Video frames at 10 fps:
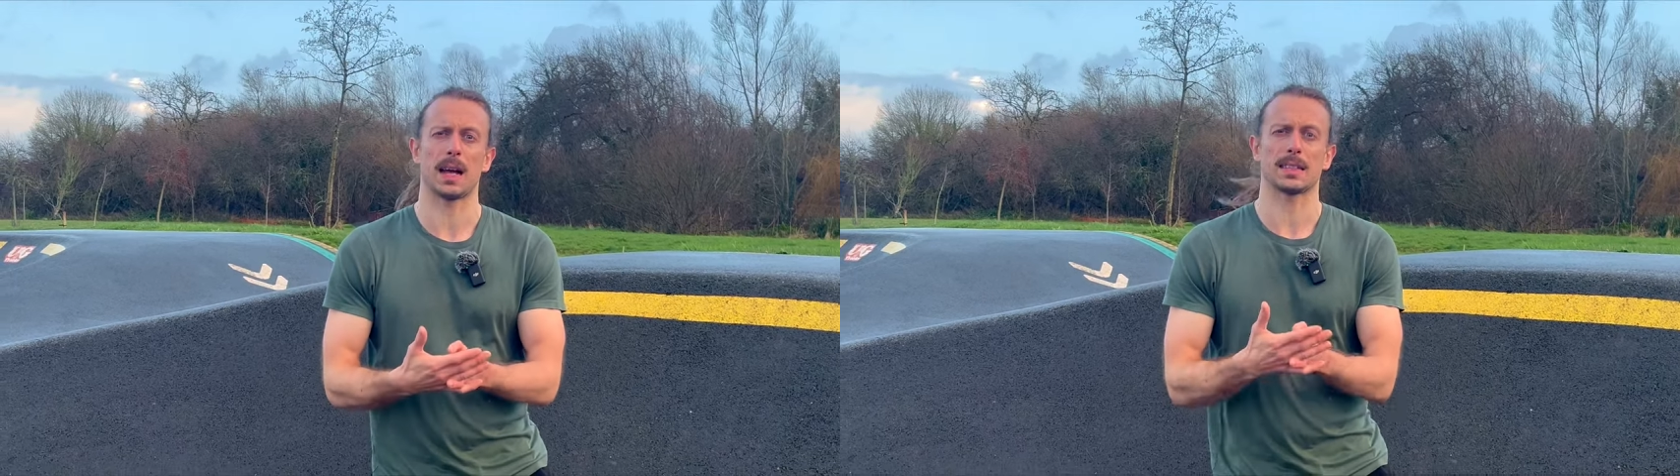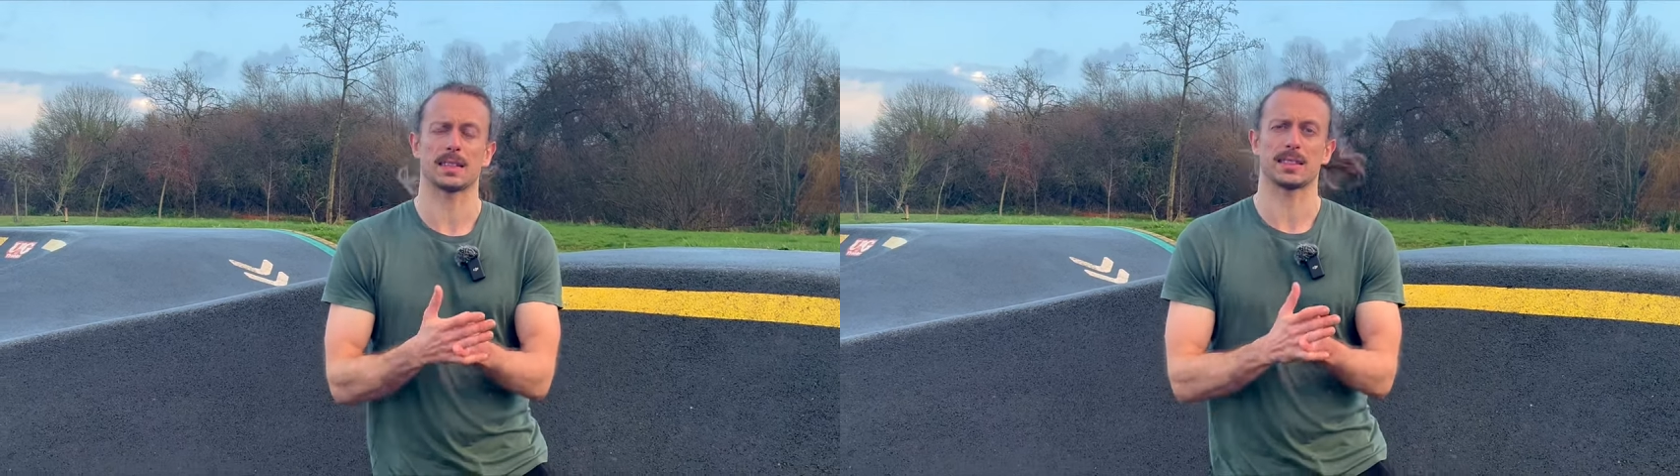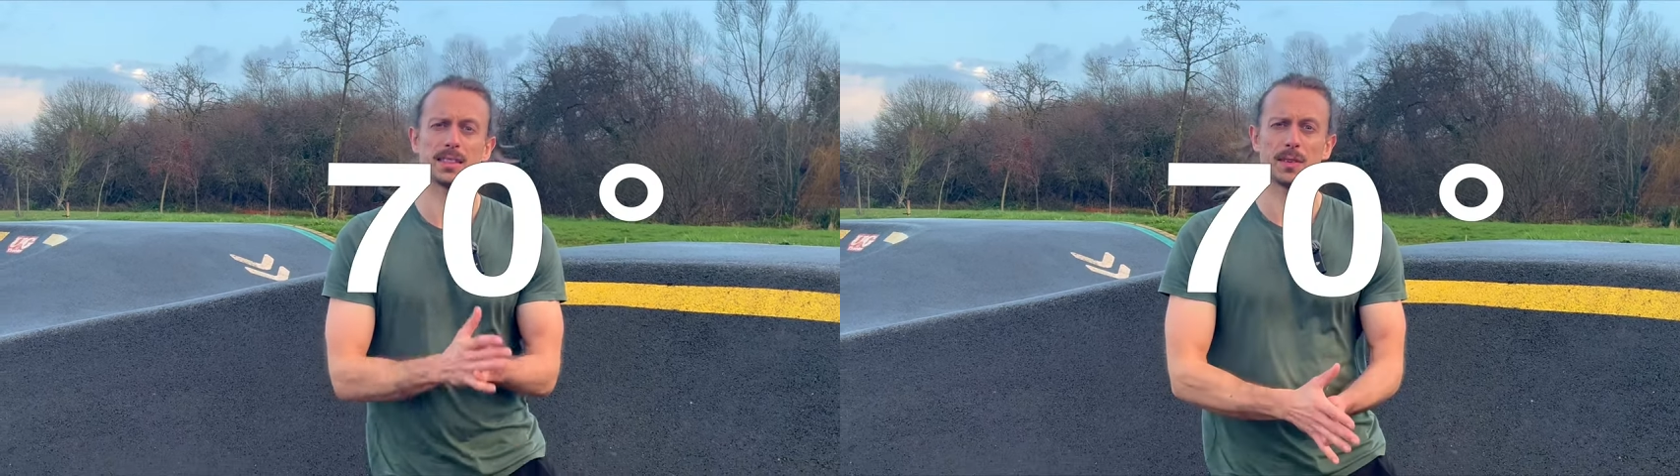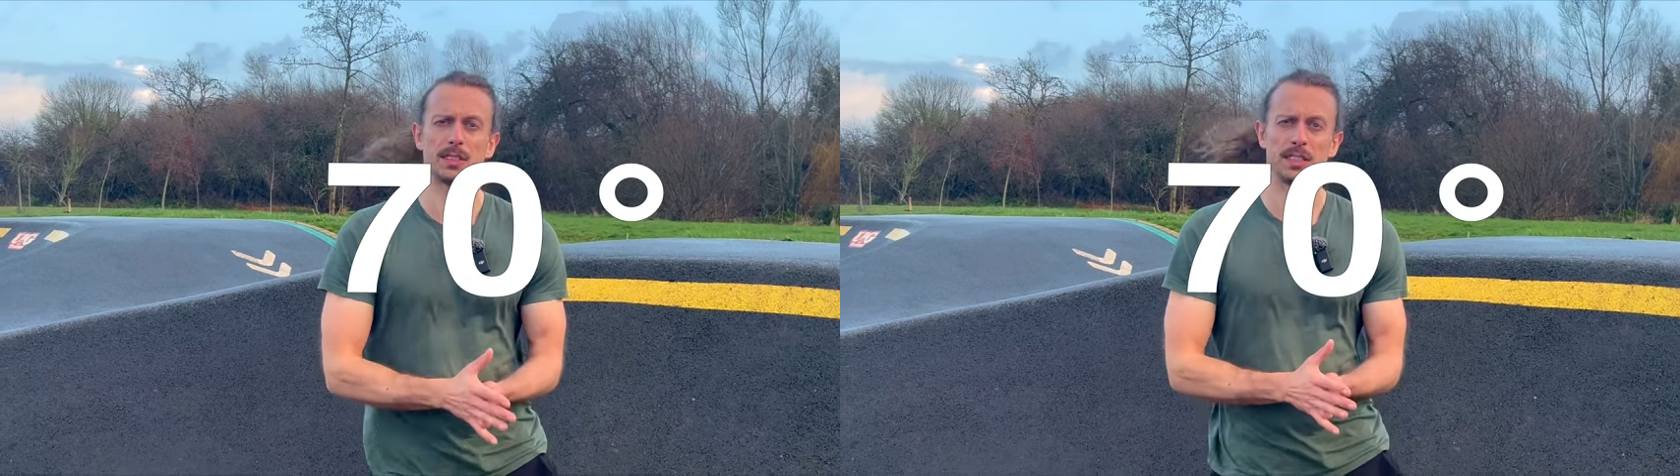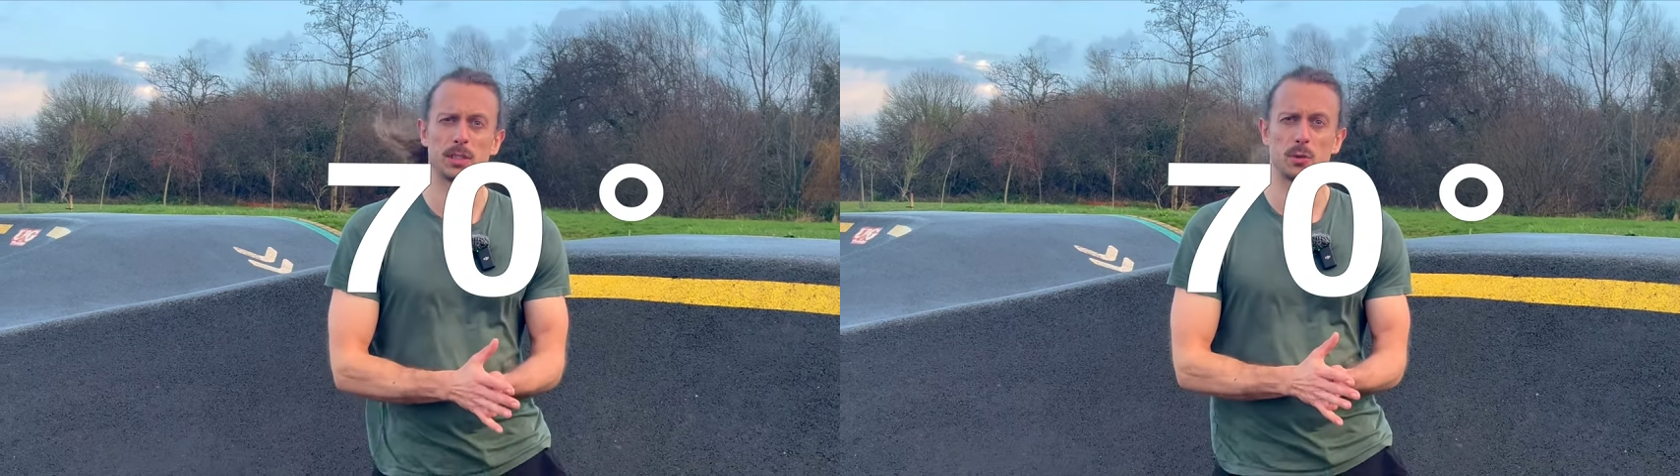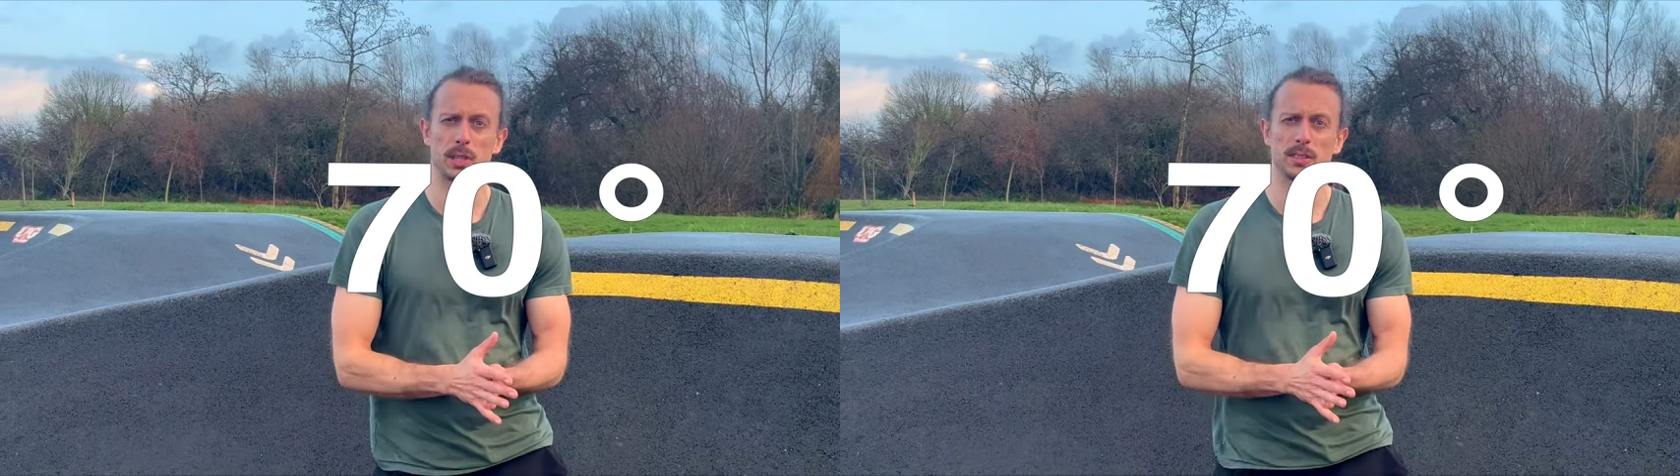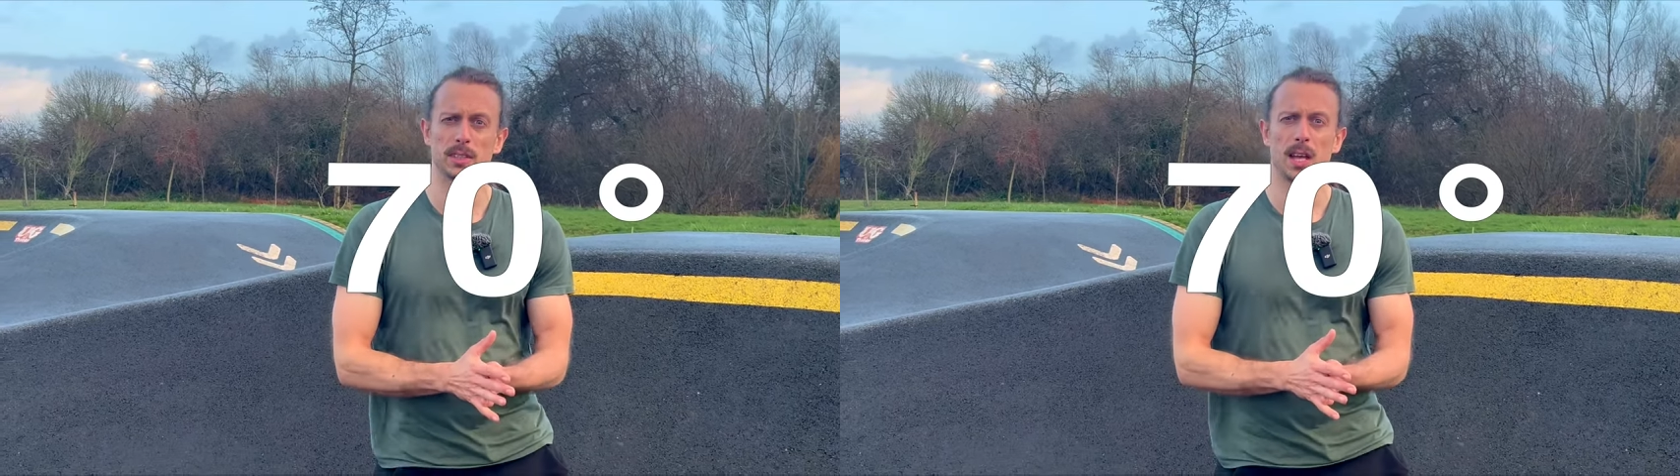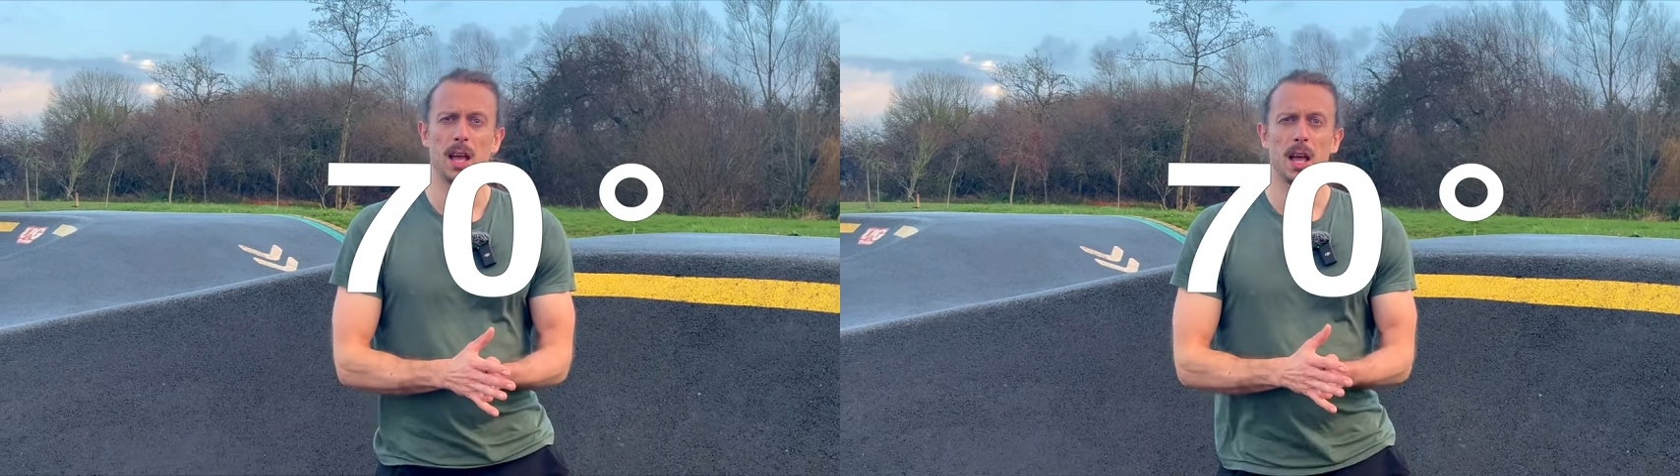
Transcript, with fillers: at seventy degrees,